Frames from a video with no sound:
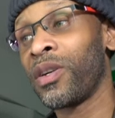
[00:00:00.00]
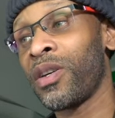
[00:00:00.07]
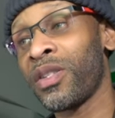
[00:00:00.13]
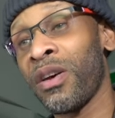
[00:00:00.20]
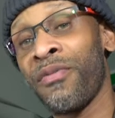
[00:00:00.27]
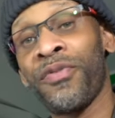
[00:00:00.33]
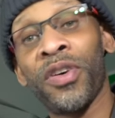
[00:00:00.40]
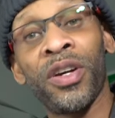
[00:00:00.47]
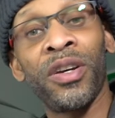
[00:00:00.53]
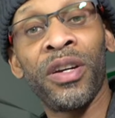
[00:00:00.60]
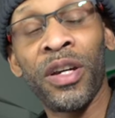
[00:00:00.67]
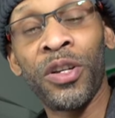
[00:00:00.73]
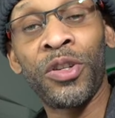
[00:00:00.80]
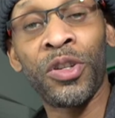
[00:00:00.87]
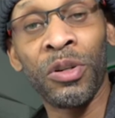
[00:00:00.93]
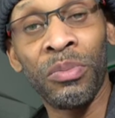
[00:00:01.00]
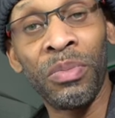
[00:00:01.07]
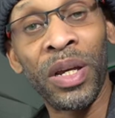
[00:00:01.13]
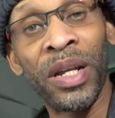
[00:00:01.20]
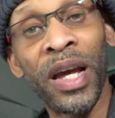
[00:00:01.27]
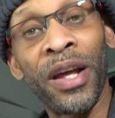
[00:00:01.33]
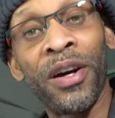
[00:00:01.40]
because I figure it shouldn't
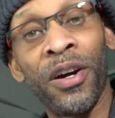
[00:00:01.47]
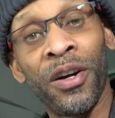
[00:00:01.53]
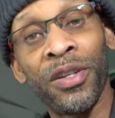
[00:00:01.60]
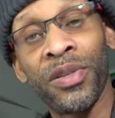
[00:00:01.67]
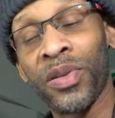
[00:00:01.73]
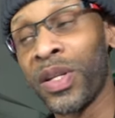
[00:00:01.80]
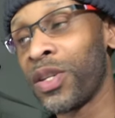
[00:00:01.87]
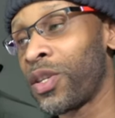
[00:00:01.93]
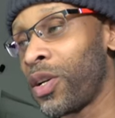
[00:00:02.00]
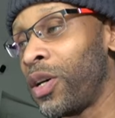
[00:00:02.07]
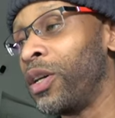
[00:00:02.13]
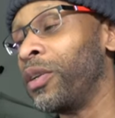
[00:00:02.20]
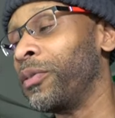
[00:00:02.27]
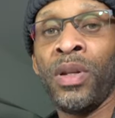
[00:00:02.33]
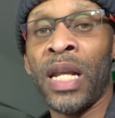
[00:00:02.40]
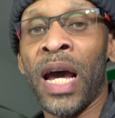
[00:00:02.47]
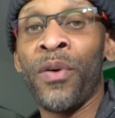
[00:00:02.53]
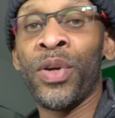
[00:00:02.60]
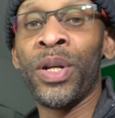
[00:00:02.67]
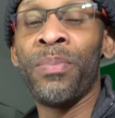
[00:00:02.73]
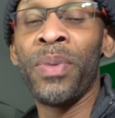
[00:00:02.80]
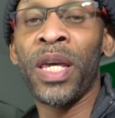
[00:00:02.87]
be that hard to install.
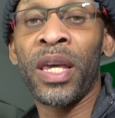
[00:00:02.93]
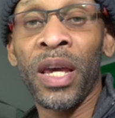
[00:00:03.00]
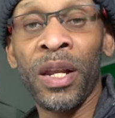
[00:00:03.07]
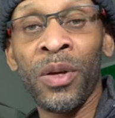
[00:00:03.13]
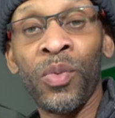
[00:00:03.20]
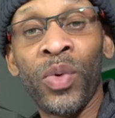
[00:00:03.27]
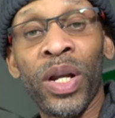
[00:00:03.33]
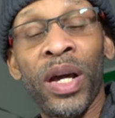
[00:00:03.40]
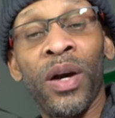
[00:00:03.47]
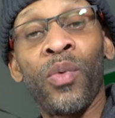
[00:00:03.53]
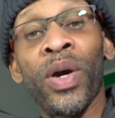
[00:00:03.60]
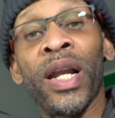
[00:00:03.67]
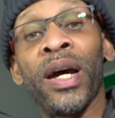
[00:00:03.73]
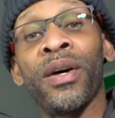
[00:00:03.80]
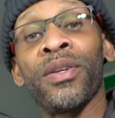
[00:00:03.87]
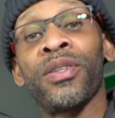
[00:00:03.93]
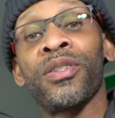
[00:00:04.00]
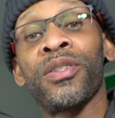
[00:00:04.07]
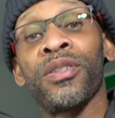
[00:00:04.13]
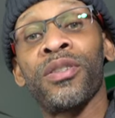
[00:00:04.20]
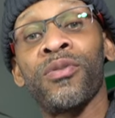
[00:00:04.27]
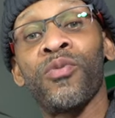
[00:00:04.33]
Now in the beginning, when I went out
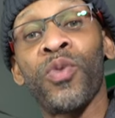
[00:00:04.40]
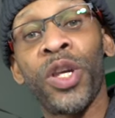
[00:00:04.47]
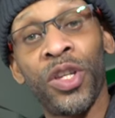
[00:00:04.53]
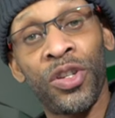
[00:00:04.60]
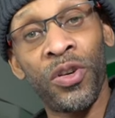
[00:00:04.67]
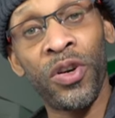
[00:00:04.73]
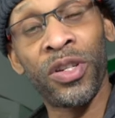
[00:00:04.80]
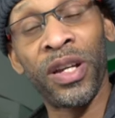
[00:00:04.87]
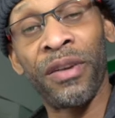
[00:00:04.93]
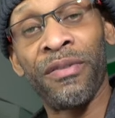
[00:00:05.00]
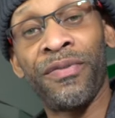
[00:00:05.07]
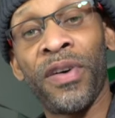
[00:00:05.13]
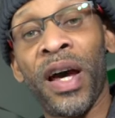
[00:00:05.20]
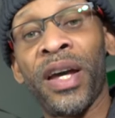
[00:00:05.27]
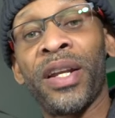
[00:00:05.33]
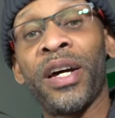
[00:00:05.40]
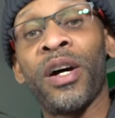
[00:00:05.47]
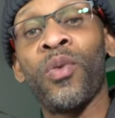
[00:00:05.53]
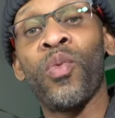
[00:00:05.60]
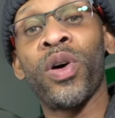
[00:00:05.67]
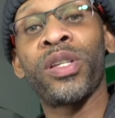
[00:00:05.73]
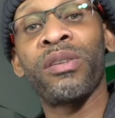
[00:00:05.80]
to research and find
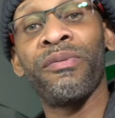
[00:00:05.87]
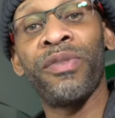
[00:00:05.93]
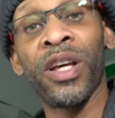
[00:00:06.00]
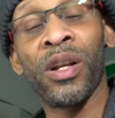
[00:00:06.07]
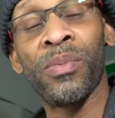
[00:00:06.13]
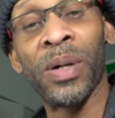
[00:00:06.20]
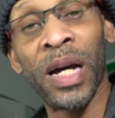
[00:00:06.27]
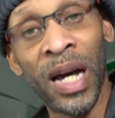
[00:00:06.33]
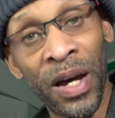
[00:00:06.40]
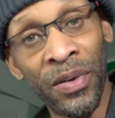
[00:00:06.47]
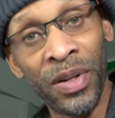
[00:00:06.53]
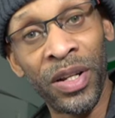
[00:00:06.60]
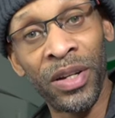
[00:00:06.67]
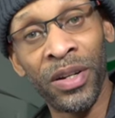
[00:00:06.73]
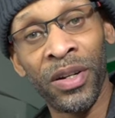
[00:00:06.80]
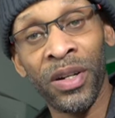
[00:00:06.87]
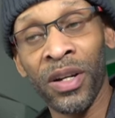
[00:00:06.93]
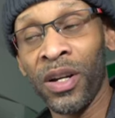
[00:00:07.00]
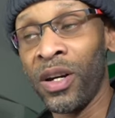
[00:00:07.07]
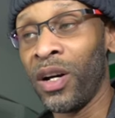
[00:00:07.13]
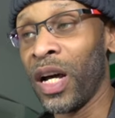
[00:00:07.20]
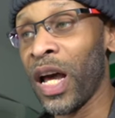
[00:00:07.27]
out what's available out there
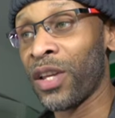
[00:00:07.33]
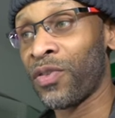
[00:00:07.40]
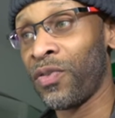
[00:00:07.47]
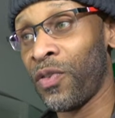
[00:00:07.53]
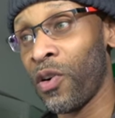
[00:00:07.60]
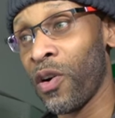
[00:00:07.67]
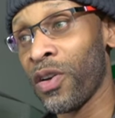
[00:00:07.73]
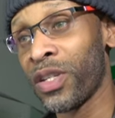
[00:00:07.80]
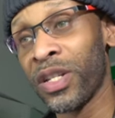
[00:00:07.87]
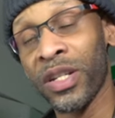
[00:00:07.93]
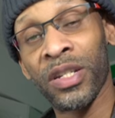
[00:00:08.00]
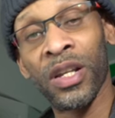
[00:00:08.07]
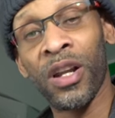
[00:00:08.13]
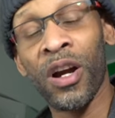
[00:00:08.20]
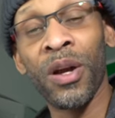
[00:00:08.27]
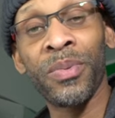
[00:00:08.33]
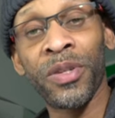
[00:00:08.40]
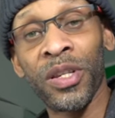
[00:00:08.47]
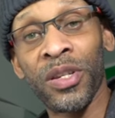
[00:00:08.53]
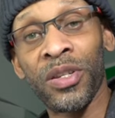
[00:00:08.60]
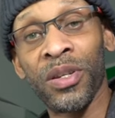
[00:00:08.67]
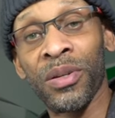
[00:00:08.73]
as far as these alarm
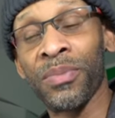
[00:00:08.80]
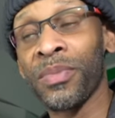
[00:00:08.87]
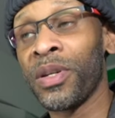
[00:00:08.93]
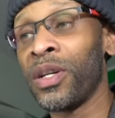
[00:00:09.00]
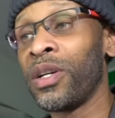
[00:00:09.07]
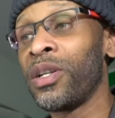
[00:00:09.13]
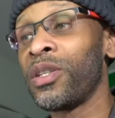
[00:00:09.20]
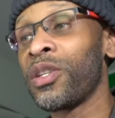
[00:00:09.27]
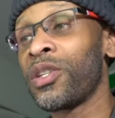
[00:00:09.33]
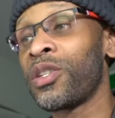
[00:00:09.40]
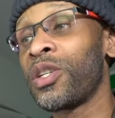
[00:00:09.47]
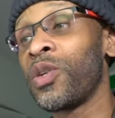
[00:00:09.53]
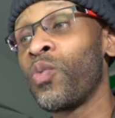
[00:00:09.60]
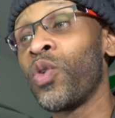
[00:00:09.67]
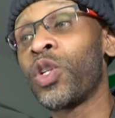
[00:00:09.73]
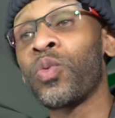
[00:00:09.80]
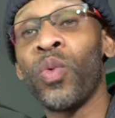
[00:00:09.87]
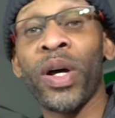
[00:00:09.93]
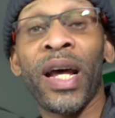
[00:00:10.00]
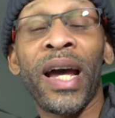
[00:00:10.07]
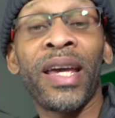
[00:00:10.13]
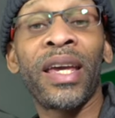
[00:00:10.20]
systems to see which
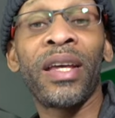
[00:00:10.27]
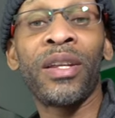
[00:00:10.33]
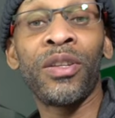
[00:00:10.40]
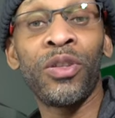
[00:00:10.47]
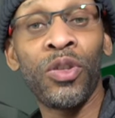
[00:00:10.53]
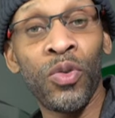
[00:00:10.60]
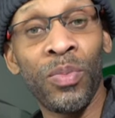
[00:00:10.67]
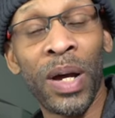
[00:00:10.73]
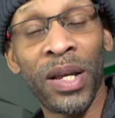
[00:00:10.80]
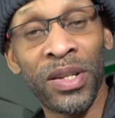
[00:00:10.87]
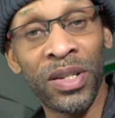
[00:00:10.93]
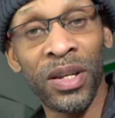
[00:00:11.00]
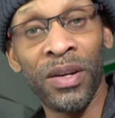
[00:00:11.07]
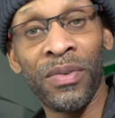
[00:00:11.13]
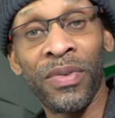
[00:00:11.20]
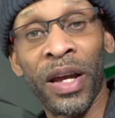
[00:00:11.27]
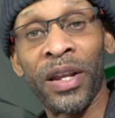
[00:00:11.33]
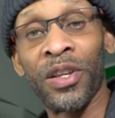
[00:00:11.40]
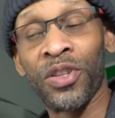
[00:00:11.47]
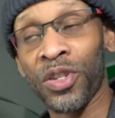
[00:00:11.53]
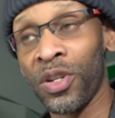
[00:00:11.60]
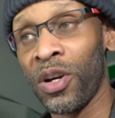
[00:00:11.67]
one I can do myself
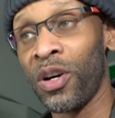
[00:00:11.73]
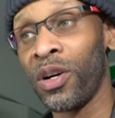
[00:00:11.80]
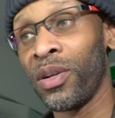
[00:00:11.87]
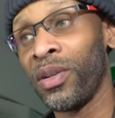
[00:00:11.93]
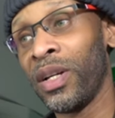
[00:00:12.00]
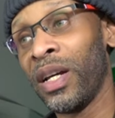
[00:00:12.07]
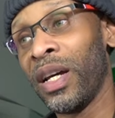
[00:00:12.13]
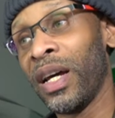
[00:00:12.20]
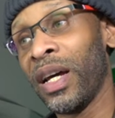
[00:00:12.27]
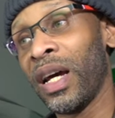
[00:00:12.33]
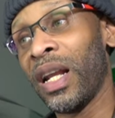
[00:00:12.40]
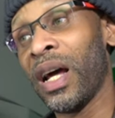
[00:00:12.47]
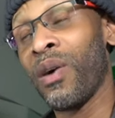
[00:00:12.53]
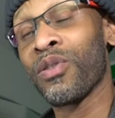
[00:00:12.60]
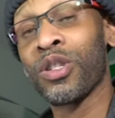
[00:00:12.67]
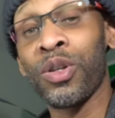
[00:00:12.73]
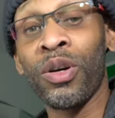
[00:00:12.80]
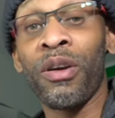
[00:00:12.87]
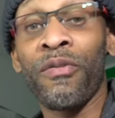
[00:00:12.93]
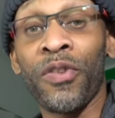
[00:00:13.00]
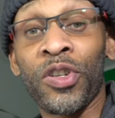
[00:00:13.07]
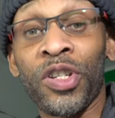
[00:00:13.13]
and install. And I was
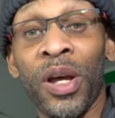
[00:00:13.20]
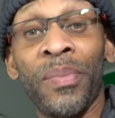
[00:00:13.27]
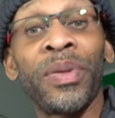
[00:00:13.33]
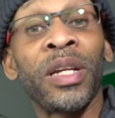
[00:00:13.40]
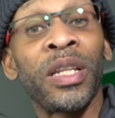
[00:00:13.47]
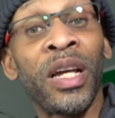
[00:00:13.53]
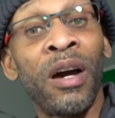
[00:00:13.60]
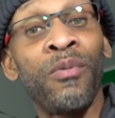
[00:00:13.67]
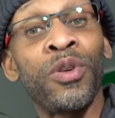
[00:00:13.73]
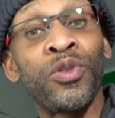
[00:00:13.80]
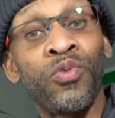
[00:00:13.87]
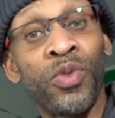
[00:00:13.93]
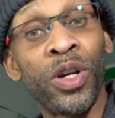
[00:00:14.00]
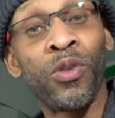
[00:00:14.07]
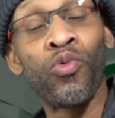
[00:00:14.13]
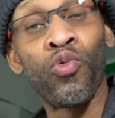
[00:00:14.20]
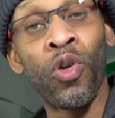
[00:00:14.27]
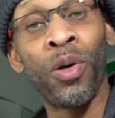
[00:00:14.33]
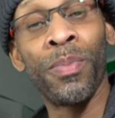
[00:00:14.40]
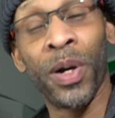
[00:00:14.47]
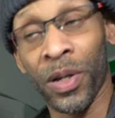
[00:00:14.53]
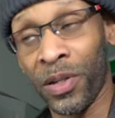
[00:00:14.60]
looking for something that was real
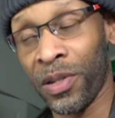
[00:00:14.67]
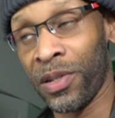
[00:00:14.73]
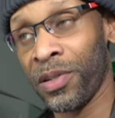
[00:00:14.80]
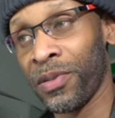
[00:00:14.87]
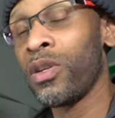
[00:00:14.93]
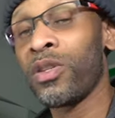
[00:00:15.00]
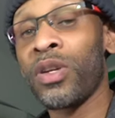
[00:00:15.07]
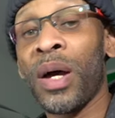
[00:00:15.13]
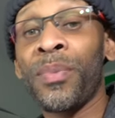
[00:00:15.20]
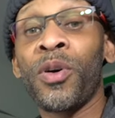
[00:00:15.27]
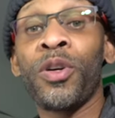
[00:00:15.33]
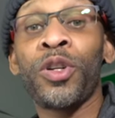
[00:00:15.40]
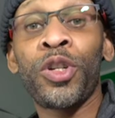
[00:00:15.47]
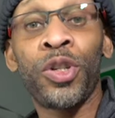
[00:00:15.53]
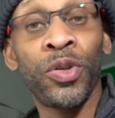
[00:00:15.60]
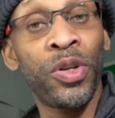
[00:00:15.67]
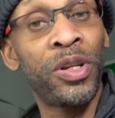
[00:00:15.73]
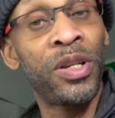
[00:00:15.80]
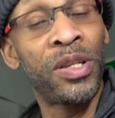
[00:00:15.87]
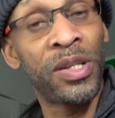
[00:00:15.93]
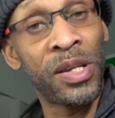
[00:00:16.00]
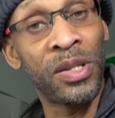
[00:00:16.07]
robust. So I'm going to show you
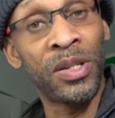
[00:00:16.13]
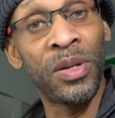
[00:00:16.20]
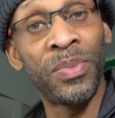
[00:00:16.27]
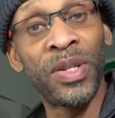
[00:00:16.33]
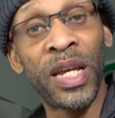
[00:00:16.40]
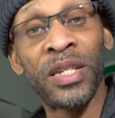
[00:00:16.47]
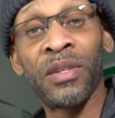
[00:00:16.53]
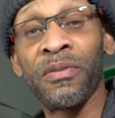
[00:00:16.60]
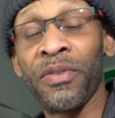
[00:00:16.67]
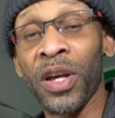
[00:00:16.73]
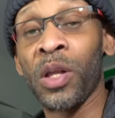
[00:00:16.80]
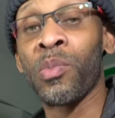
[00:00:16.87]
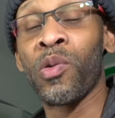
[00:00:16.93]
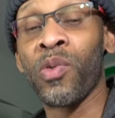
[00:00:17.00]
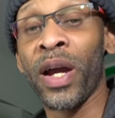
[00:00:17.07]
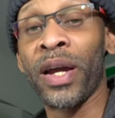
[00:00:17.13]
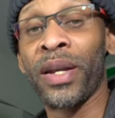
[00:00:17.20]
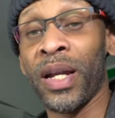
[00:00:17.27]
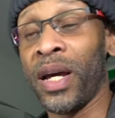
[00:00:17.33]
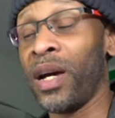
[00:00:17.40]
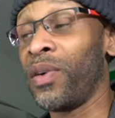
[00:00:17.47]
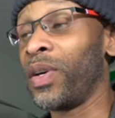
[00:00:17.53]
the systems that's available right
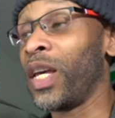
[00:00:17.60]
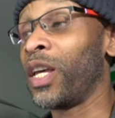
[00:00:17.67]
now,